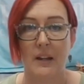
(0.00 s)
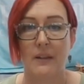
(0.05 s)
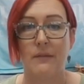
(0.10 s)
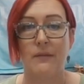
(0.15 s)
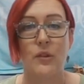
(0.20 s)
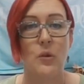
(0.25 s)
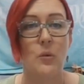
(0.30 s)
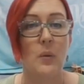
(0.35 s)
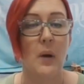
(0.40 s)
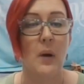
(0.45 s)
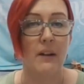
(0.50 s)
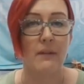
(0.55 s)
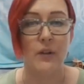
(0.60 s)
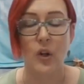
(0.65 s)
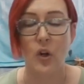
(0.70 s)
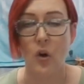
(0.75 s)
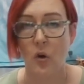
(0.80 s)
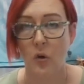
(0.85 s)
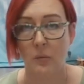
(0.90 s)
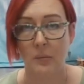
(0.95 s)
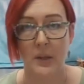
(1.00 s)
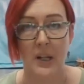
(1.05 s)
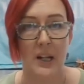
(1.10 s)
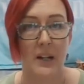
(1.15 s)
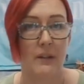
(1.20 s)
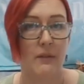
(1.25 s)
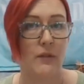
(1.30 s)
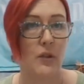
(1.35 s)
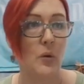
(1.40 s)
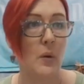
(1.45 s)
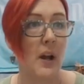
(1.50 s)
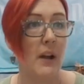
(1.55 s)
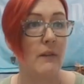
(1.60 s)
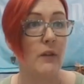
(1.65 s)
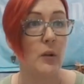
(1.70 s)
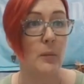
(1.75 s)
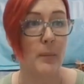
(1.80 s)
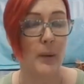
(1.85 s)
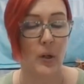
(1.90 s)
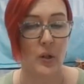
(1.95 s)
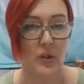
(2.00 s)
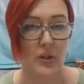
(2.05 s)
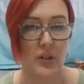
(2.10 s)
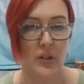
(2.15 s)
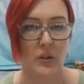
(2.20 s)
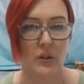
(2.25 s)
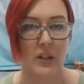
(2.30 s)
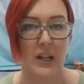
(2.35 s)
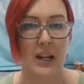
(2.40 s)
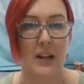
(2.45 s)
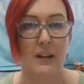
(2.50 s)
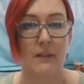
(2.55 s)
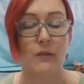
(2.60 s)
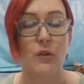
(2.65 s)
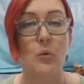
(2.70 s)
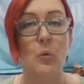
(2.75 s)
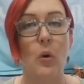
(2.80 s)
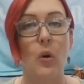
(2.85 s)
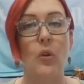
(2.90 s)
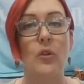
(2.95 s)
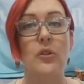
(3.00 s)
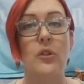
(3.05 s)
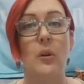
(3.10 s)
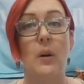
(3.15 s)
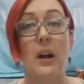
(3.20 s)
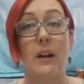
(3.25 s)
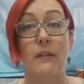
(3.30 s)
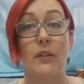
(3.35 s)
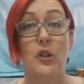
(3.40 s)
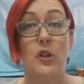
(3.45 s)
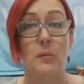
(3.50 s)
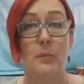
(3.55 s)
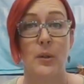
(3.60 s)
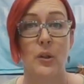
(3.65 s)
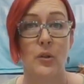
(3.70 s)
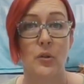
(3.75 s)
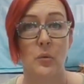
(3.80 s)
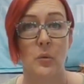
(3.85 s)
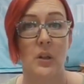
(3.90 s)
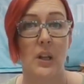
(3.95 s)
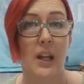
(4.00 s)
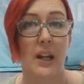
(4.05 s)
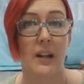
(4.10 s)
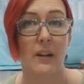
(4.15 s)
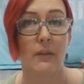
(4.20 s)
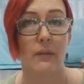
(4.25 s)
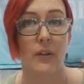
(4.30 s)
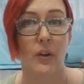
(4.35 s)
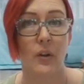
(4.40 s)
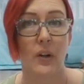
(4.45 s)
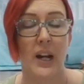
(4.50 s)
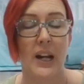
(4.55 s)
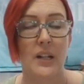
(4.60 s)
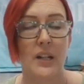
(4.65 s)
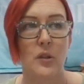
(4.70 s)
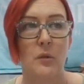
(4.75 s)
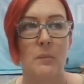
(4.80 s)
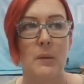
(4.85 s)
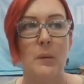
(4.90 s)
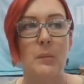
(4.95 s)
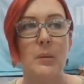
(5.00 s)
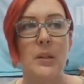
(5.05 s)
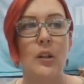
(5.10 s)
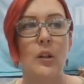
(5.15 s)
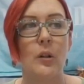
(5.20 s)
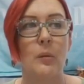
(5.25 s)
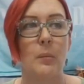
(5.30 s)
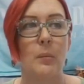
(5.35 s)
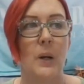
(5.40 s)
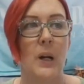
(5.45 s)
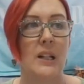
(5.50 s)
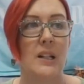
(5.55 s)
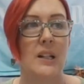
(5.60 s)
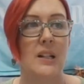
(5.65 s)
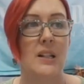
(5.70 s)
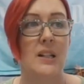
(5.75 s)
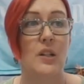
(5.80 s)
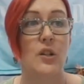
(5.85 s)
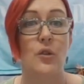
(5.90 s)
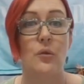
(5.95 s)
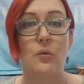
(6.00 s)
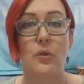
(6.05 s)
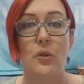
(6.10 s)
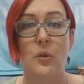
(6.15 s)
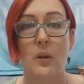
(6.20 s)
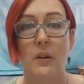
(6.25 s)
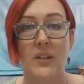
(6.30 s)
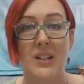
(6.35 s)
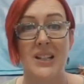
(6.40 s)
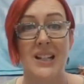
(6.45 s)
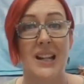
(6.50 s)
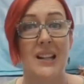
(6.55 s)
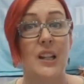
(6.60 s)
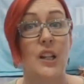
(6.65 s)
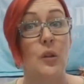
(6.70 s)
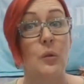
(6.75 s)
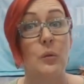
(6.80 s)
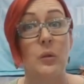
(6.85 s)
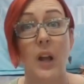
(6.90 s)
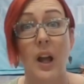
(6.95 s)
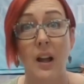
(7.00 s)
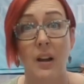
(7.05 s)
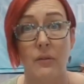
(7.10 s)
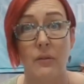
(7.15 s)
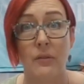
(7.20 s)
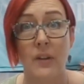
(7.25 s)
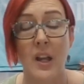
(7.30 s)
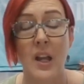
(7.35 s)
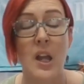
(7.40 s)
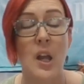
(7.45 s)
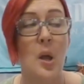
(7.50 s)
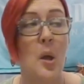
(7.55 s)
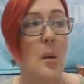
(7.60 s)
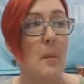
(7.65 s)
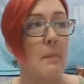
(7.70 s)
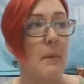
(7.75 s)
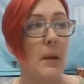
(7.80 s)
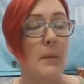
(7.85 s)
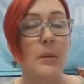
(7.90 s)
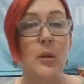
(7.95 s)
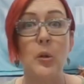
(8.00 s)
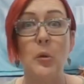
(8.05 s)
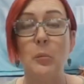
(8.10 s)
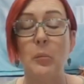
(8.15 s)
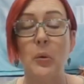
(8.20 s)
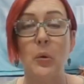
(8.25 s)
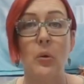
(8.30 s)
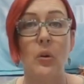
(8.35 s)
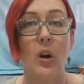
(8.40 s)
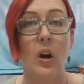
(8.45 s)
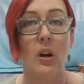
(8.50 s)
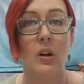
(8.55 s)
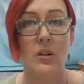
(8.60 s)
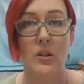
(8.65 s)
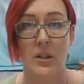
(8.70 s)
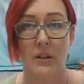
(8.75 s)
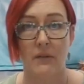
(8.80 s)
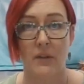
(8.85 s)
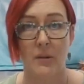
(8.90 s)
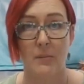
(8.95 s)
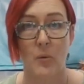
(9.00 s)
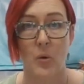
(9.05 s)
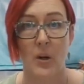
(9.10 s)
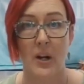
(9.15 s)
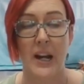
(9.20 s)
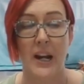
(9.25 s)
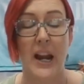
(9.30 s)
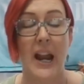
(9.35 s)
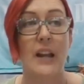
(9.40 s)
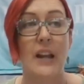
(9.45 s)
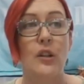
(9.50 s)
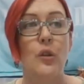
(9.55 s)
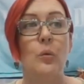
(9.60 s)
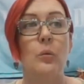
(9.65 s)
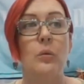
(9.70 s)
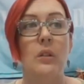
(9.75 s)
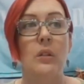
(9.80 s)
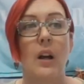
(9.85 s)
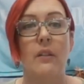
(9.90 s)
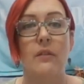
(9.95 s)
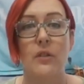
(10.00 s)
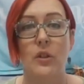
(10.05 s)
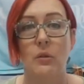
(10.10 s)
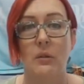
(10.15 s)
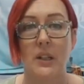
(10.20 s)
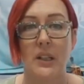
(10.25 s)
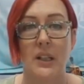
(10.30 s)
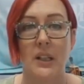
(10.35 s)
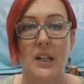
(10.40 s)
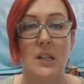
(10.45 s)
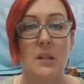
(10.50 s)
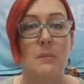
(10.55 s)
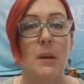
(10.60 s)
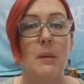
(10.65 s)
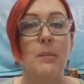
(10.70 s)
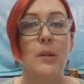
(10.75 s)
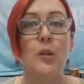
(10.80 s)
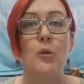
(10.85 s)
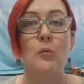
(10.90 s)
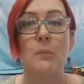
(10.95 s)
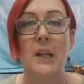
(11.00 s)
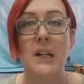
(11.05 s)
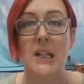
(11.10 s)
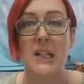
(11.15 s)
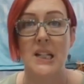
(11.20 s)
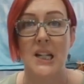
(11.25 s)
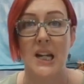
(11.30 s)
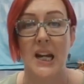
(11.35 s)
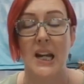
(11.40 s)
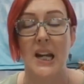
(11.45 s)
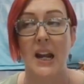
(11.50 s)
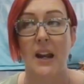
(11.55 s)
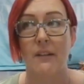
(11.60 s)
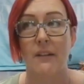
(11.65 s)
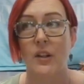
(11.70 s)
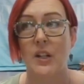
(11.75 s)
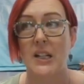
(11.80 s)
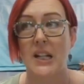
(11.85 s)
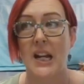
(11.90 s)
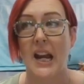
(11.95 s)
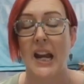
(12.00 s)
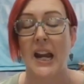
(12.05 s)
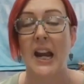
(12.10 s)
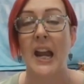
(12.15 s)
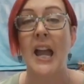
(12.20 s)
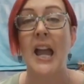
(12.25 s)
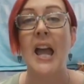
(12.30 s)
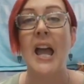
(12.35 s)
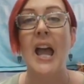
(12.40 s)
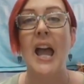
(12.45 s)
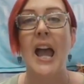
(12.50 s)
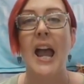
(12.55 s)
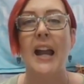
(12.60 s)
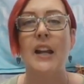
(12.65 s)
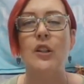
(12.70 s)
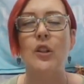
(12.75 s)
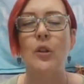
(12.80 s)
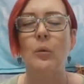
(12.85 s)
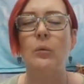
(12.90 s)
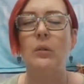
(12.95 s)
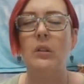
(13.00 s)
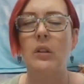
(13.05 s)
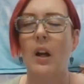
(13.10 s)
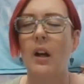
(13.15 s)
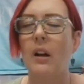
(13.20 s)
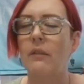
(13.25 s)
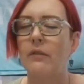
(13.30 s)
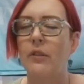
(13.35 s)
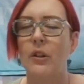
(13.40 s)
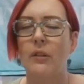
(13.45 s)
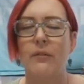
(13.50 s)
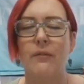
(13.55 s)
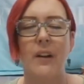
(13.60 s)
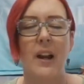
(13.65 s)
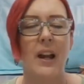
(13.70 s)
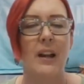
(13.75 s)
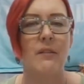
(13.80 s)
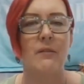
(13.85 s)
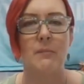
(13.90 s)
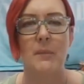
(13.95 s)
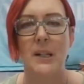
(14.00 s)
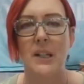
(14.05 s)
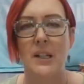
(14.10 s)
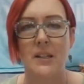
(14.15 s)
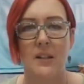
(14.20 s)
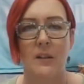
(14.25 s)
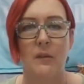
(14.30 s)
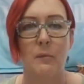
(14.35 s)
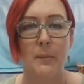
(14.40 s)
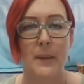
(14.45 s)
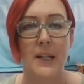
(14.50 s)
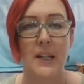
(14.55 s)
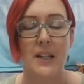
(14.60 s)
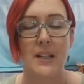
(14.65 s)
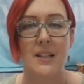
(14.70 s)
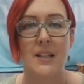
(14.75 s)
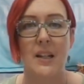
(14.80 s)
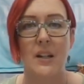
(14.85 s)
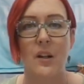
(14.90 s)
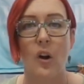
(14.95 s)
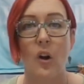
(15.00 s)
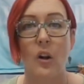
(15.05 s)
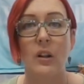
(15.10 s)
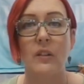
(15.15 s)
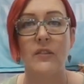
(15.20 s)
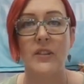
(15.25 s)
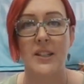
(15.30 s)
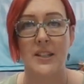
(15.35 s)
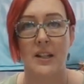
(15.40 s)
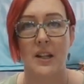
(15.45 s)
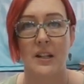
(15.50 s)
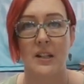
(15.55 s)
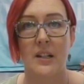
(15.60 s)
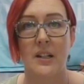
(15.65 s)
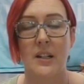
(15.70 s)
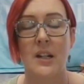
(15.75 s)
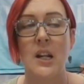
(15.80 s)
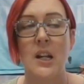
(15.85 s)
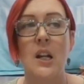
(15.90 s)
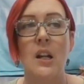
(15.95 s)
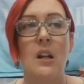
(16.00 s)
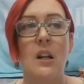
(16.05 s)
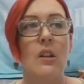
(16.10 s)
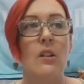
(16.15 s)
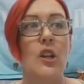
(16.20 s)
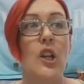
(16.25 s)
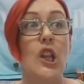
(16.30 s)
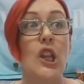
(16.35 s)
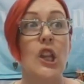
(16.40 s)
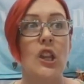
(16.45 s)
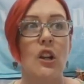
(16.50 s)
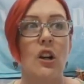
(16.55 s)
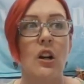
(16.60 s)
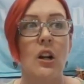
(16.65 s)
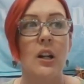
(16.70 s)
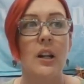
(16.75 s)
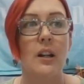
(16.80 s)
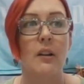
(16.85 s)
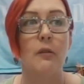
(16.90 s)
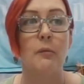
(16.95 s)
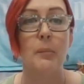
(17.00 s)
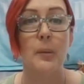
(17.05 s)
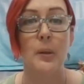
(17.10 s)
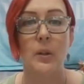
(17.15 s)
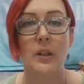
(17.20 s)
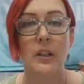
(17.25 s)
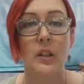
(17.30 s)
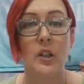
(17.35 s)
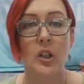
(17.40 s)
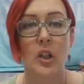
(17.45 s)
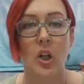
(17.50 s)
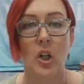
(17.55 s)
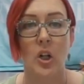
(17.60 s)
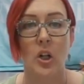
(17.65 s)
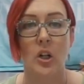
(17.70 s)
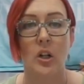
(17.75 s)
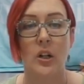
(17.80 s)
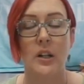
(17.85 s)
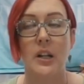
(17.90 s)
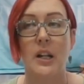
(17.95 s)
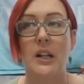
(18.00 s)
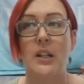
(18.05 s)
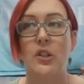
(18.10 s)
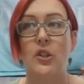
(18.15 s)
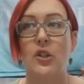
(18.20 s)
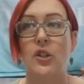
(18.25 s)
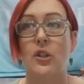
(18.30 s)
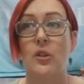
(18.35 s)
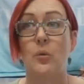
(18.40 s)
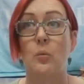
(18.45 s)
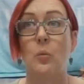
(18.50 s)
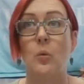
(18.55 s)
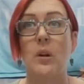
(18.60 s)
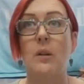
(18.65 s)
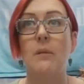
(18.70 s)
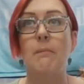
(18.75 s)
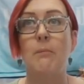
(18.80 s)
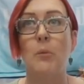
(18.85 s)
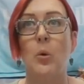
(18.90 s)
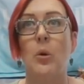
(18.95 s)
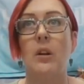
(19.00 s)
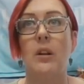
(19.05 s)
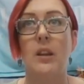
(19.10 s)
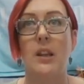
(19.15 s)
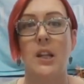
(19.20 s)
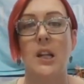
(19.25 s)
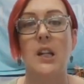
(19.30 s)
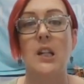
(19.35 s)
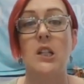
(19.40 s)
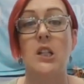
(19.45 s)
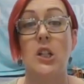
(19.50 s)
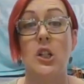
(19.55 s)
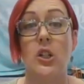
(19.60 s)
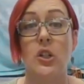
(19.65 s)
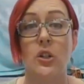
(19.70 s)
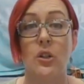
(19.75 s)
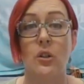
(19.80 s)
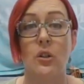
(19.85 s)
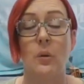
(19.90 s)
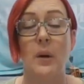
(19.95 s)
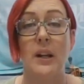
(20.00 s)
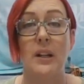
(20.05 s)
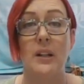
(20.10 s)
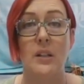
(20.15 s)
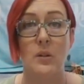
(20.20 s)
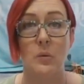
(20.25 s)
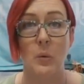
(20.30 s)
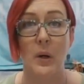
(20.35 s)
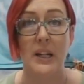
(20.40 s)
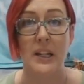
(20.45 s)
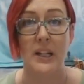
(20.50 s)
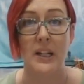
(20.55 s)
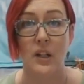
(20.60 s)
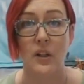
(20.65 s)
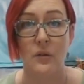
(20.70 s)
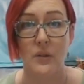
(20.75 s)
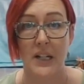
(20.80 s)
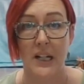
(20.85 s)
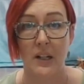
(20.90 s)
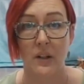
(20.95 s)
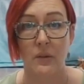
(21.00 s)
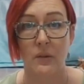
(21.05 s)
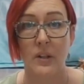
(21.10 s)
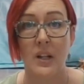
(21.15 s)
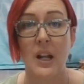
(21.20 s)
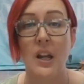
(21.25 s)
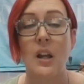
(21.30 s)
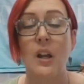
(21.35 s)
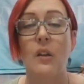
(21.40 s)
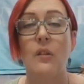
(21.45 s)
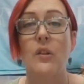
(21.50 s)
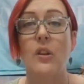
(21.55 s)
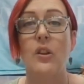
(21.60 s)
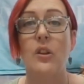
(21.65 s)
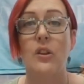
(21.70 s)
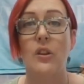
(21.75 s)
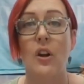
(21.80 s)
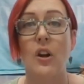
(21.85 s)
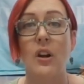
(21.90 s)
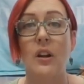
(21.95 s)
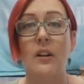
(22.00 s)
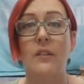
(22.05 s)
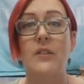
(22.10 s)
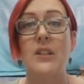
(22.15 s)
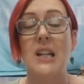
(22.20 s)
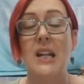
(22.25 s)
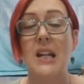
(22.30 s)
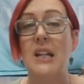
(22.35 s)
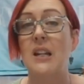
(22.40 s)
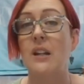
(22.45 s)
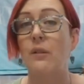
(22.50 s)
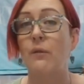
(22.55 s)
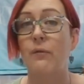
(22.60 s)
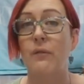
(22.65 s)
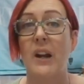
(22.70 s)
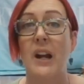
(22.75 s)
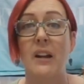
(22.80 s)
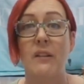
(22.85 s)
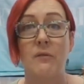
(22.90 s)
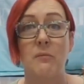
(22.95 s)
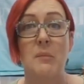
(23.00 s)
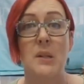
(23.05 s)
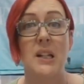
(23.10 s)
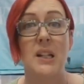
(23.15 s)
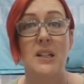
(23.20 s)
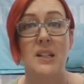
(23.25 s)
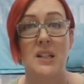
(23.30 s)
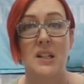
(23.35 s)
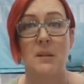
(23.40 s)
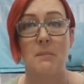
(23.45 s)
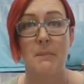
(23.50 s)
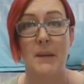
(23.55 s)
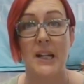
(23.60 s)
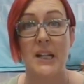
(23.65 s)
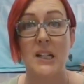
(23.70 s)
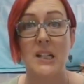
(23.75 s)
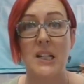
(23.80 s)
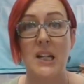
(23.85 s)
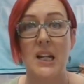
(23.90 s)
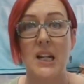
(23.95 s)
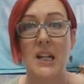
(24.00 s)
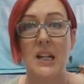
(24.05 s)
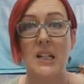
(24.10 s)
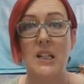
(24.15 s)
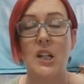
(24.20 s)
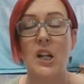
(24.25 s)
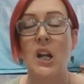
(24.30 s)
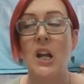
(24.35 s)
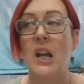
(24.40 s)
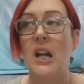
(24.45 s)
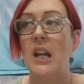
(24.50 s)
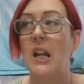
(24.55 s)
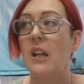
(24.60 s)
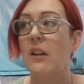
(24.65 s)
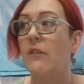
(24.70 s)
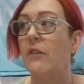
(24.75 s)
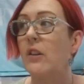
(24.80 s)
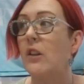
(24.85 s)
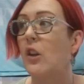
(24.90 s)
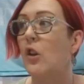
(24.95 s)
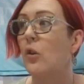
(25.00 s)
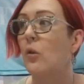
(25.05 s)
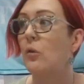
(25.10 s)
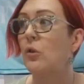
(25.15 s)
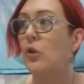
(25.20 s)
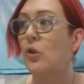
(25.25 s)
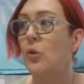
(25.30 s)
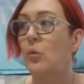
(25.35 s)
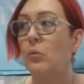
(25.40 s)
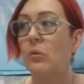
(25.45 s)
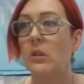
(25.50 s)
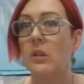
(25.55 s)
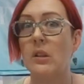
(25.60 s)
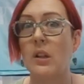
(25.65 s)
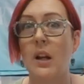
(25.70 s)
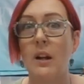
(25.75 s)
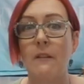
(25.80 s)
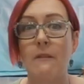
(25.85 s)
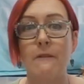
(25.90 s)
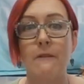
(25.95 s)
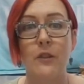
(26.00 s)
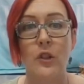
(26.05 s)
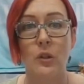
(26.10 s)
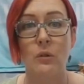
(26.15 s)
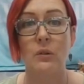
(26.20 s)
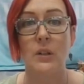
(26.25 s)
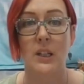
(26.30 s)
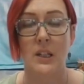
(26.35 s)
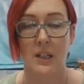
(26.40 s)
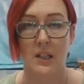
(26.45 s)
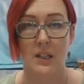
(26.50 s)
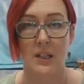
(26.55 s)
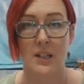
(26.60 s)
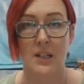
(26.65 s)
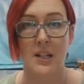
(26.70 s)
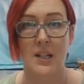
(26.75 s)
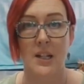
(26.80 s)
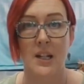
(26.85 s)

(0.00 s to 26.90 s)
you have your home life, you have your personal life, you also have your spiritual life. Okay. So maybe there are practices you do every day that you love. Maybe you pull cards every morning and you love doing this. Maybe you meditate every day and you love your 5 minutes of peace. And all of a sudden, the thought of pulling a card is just one more thing to do and it's weighing you down. The thought of taking 5 minutes to meditate, even though you love doing it,